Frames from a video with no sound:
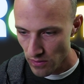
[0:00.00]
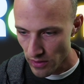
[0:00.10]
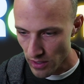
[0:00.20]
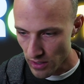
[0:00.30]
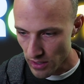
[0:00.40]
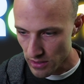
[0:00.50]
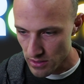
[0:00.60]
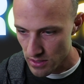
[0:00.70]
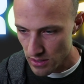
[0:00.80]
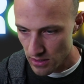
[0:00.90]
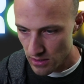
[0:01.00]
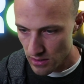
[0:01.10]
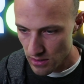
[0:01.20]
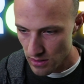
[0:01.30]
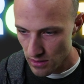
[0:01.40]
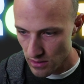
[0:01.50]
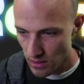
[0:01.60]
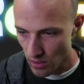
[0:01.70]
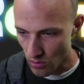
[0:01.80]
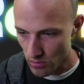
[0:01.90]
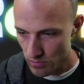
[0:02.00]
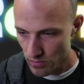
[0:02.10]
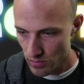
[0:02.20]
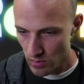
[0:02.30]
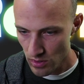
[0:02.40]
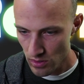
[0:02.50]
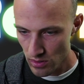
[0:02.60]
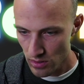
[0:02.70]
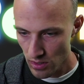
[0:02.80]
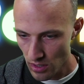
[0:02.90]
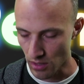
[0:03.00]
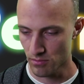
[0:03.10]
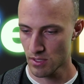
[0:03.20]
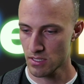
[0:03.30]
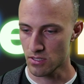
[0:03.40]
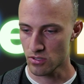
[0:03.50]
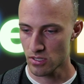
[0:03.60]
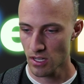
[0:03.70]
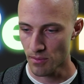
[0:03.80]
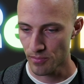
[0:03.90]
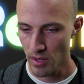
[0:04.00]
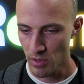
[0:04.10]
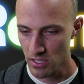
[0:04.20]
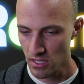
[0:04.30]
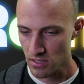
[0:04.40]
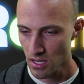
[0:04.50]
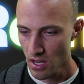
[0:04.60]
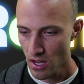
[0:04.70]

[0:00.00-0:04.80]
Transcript: there it is. Oh, huh, that's interesting. Yeah, that makes sense.